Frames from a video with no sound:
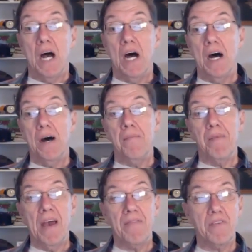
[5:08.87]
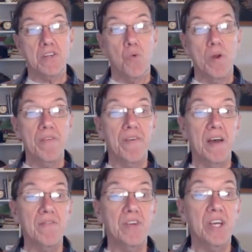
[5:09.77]
After
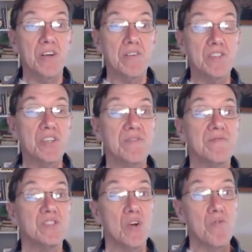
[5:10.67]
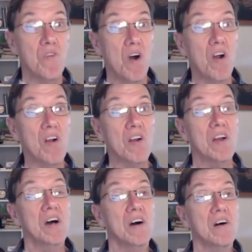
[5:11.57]
25 years so
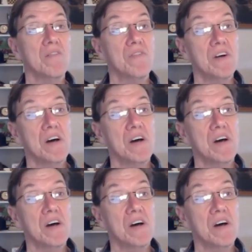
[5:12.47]
far of